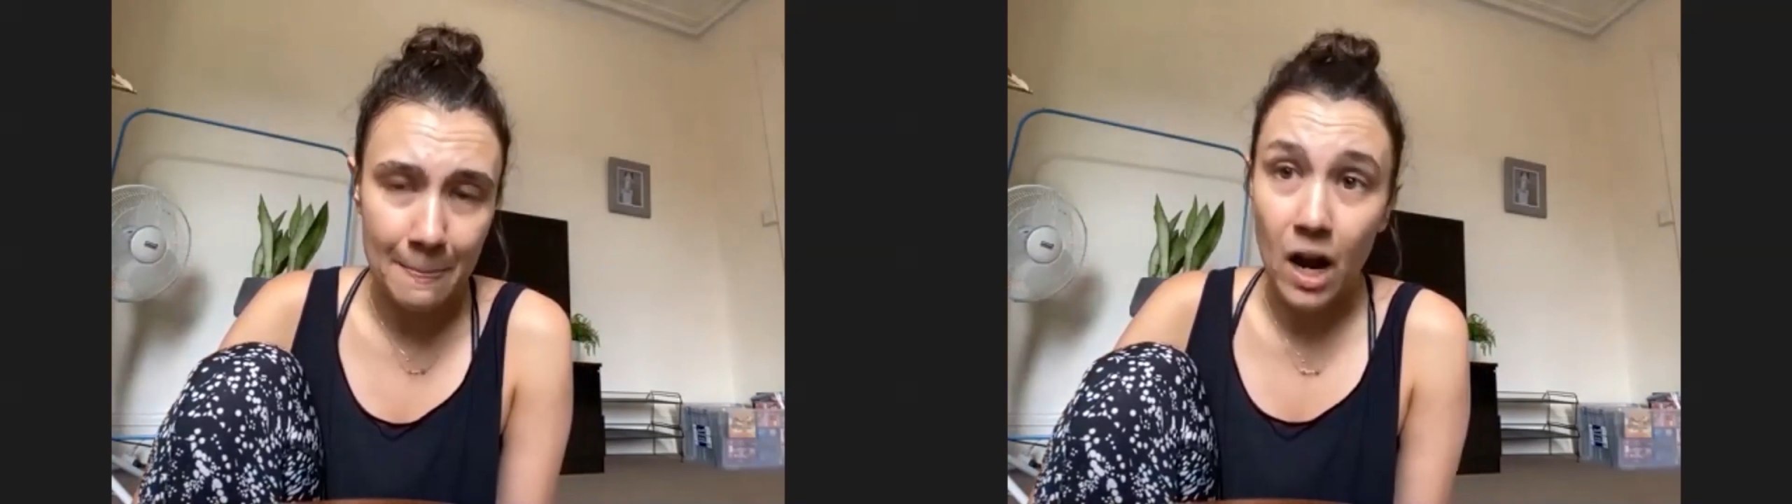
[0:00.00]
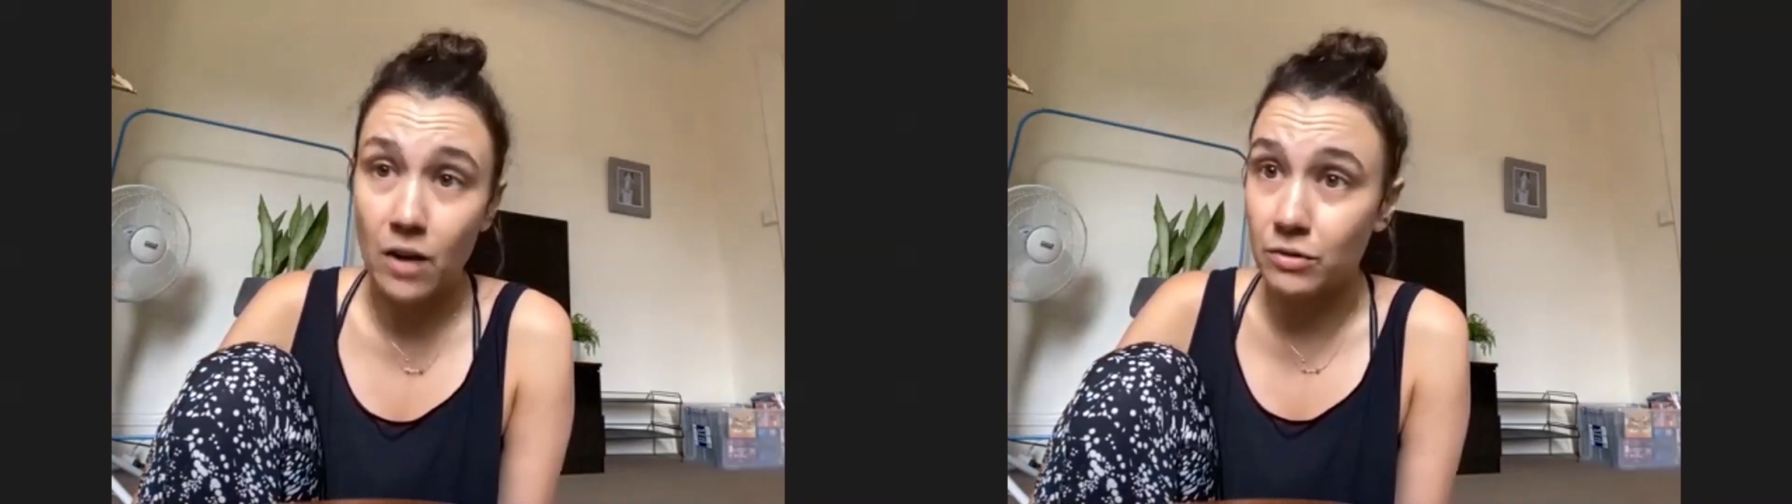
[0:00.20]

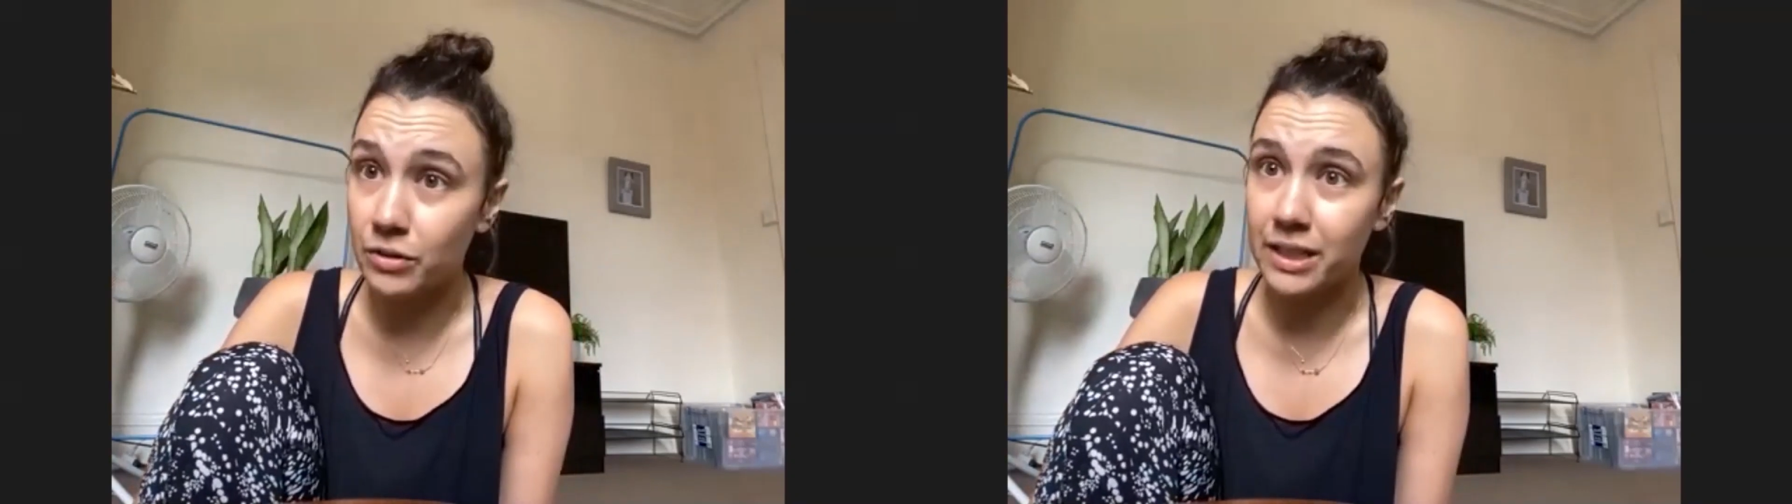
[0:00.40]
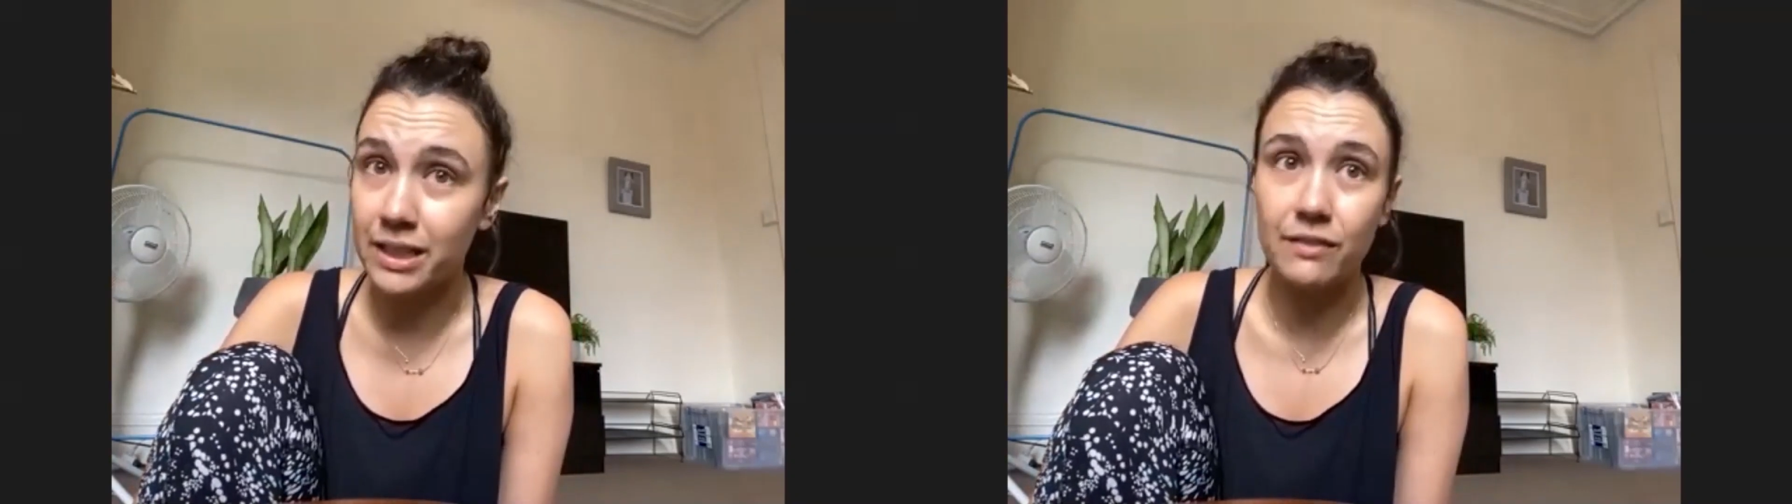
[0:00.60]
I
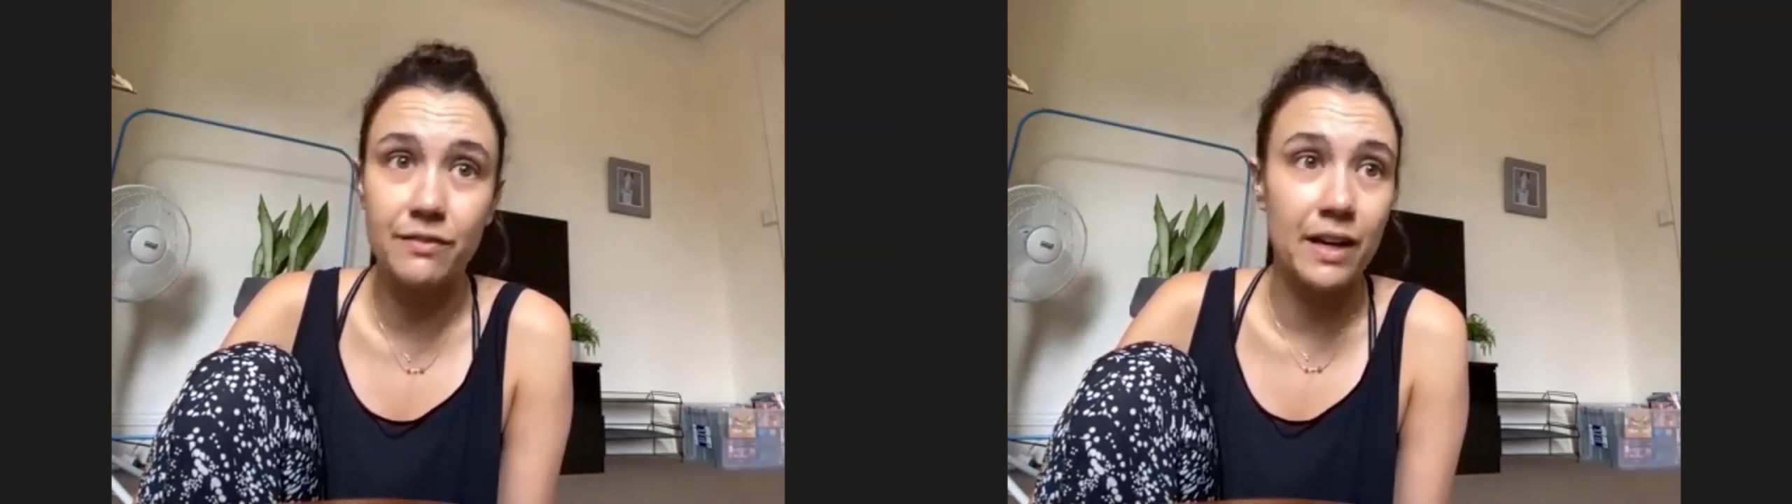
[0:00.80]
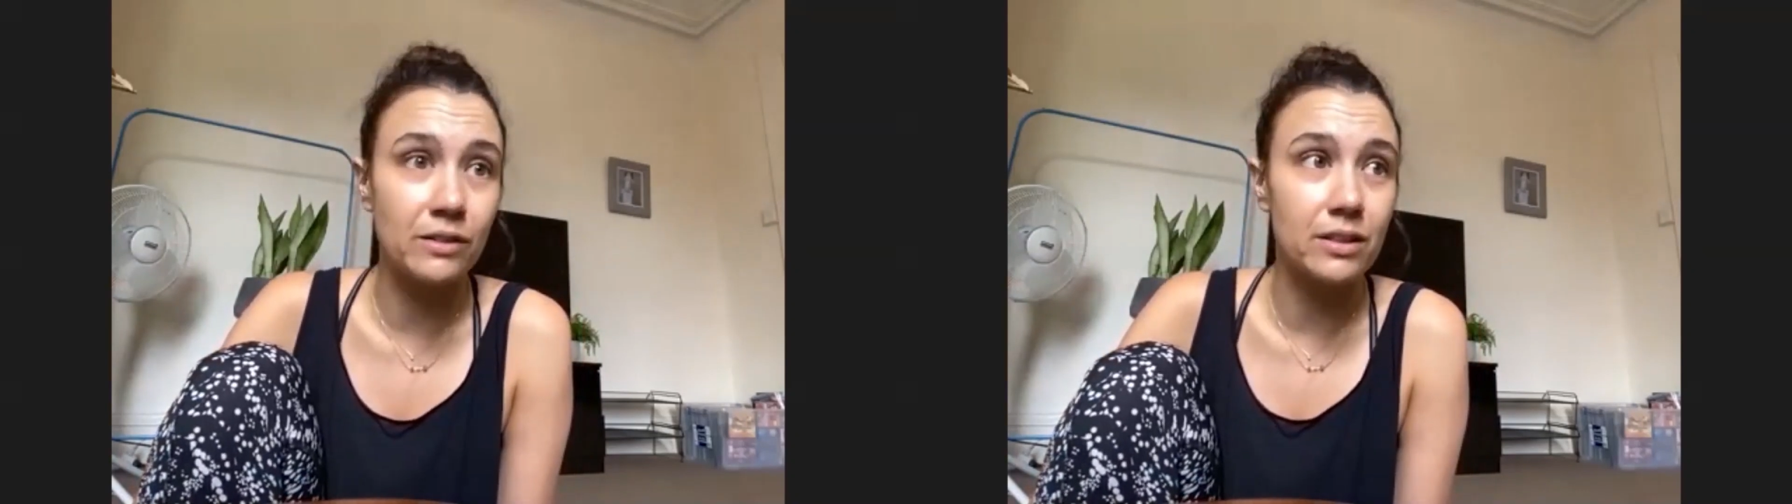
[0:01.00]
really
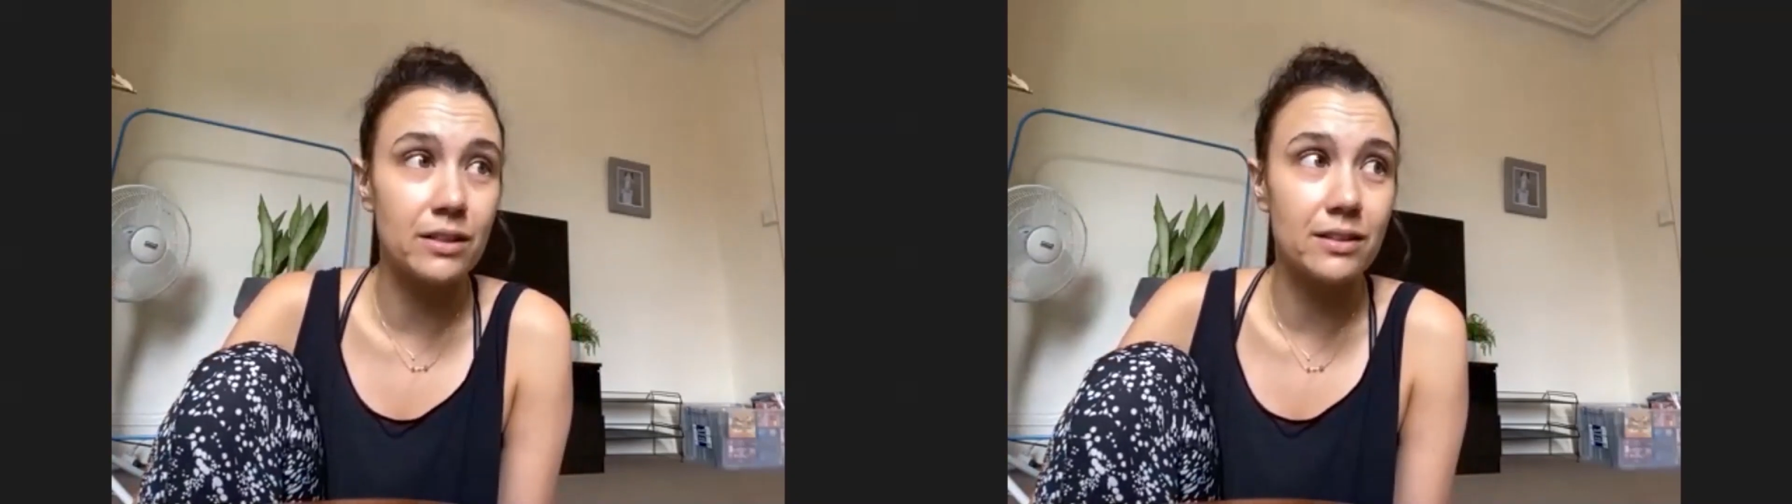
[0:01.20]
felt